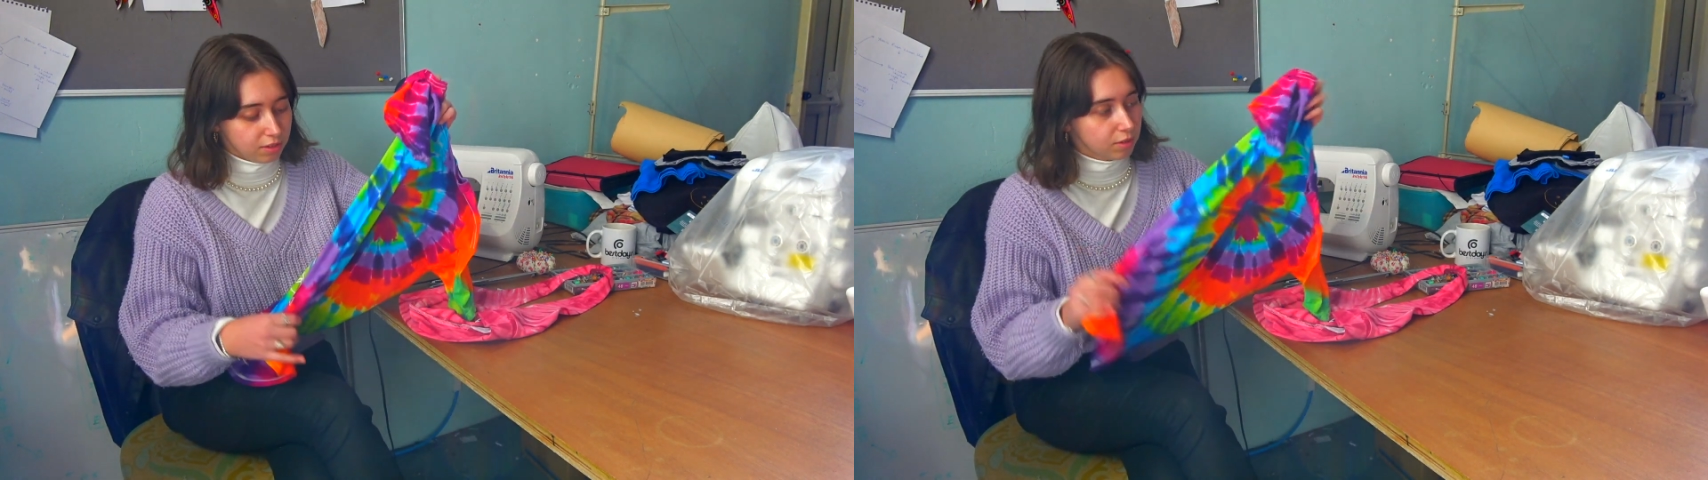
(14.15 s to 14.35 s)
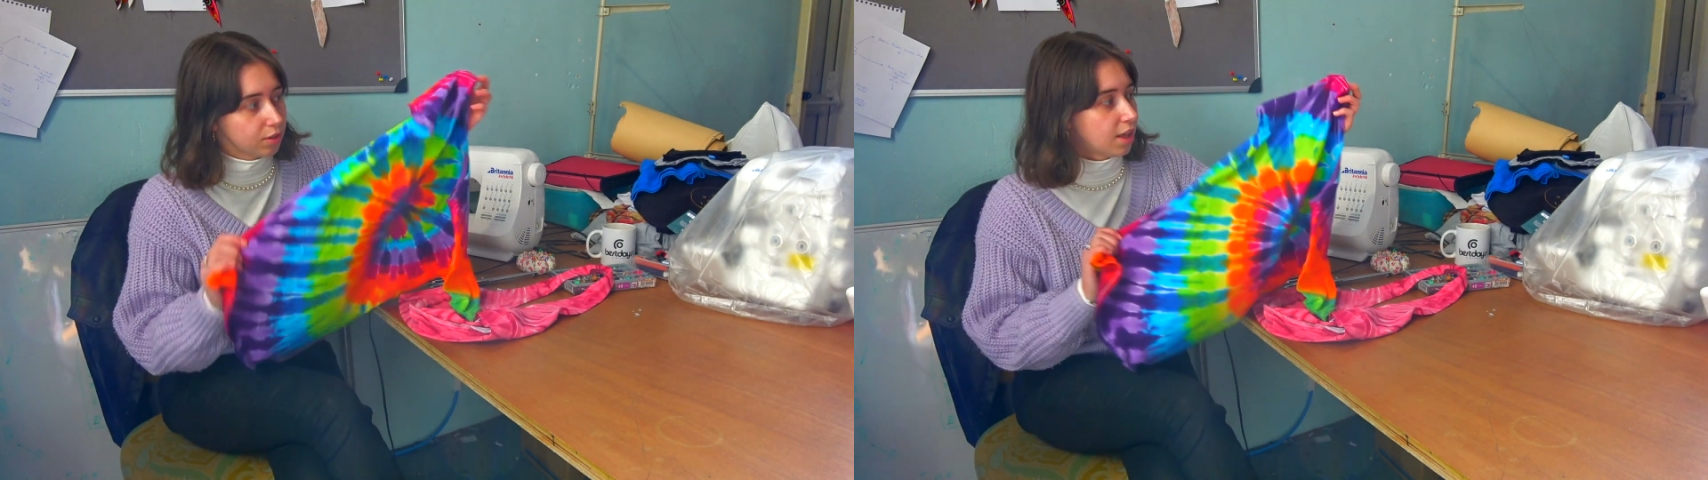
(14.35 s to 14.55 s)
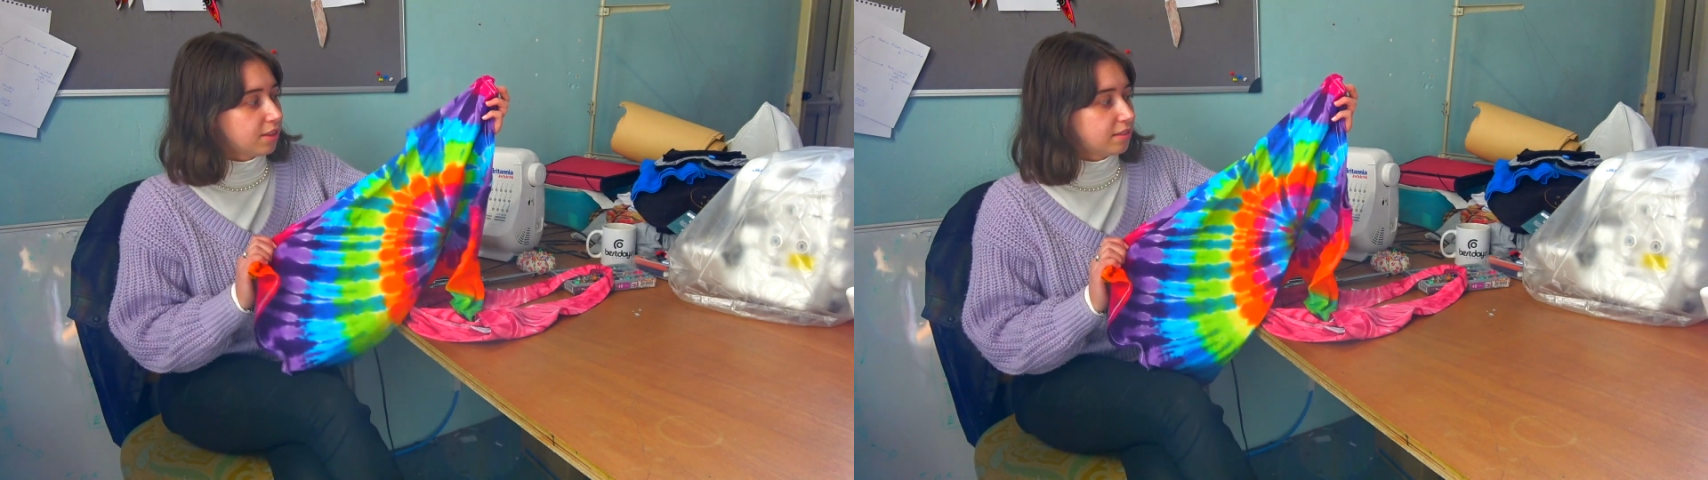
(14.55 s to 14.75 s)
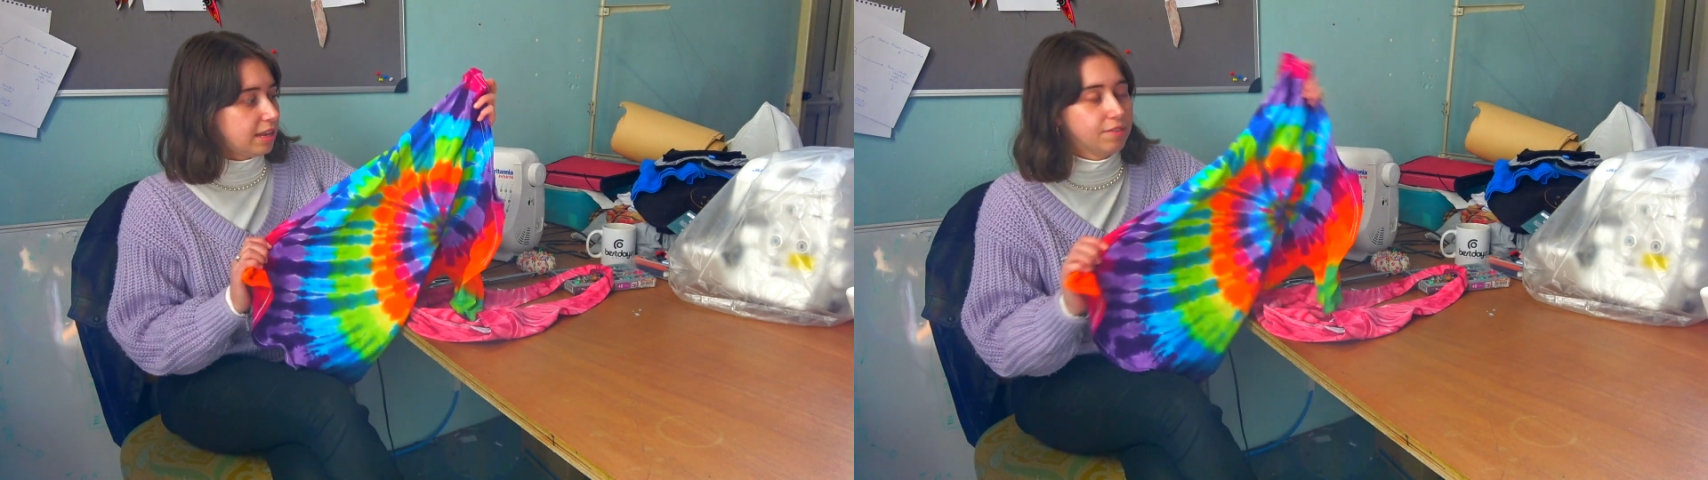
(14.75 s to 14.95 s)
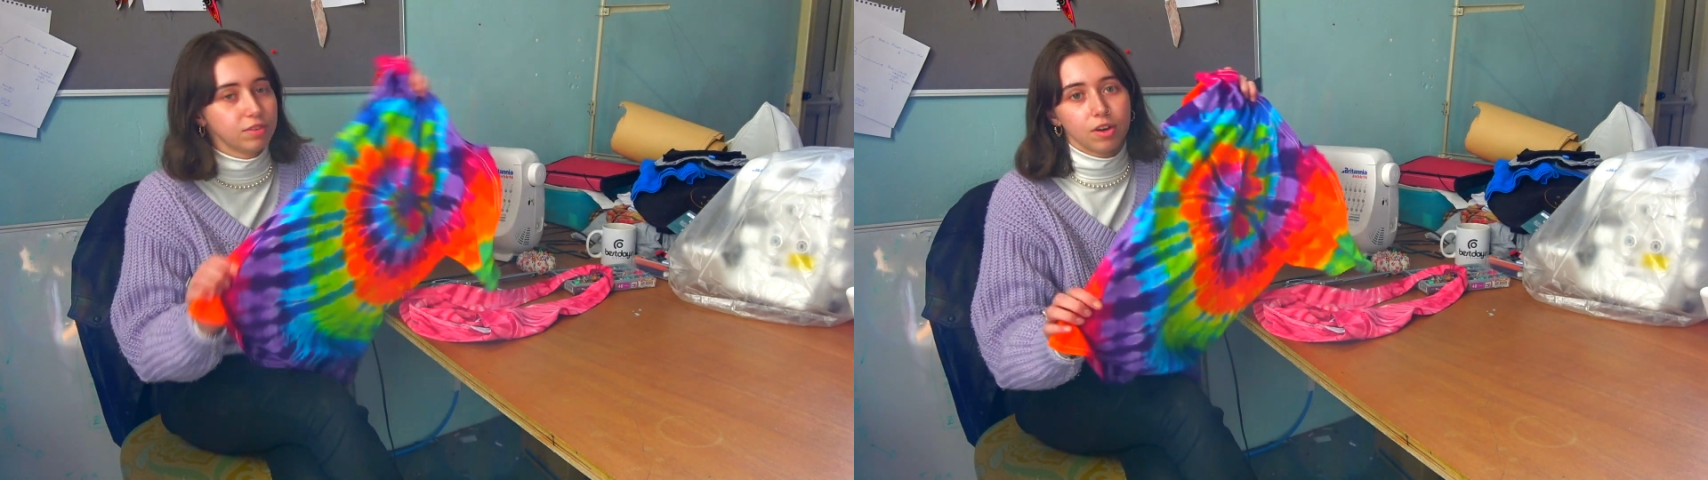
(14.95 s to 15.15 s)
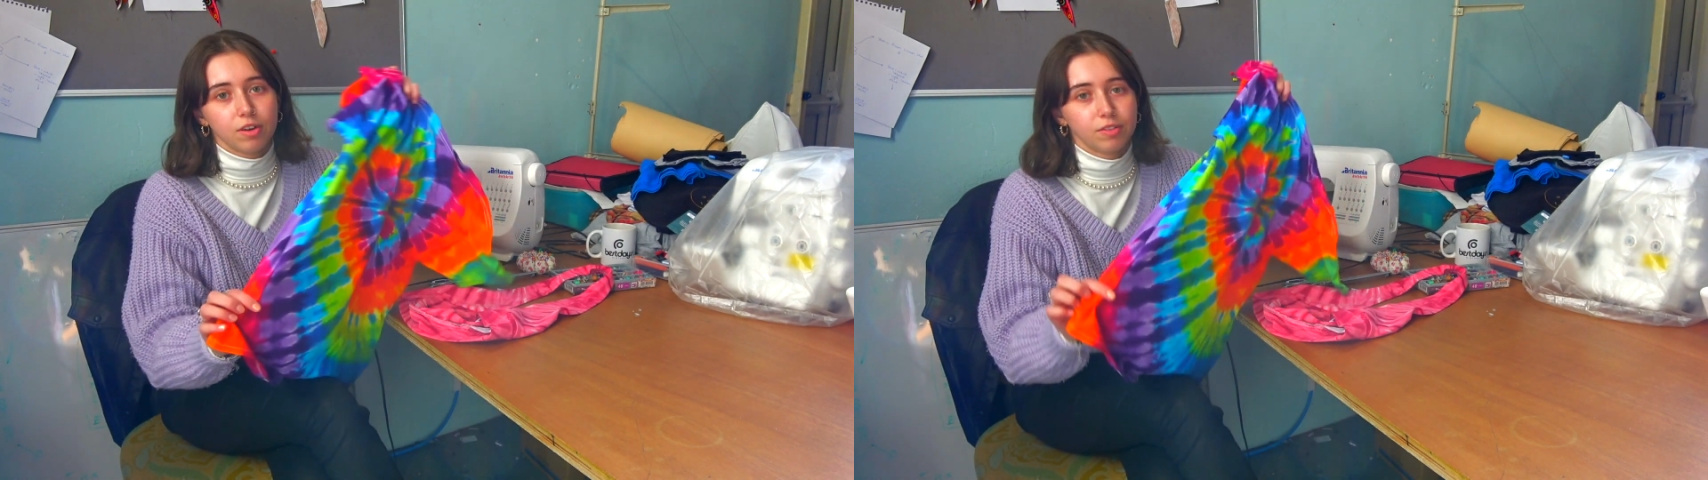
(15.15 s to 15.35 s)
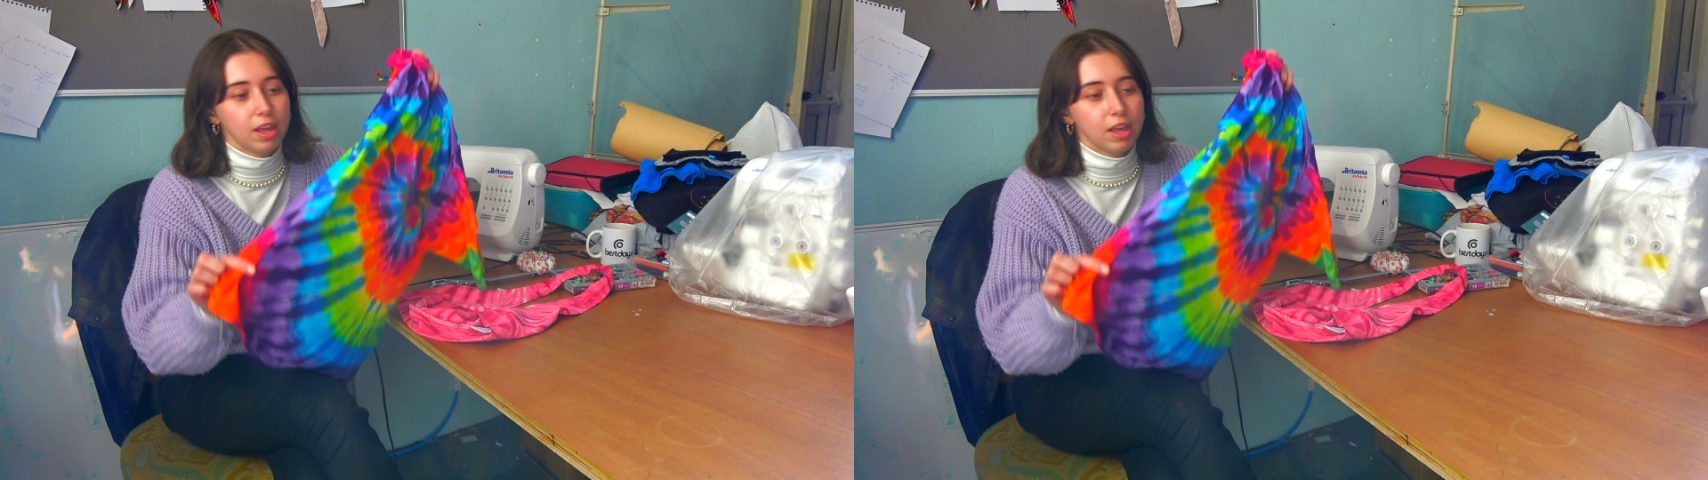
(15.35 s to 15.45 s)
so I'll cut the sleeves off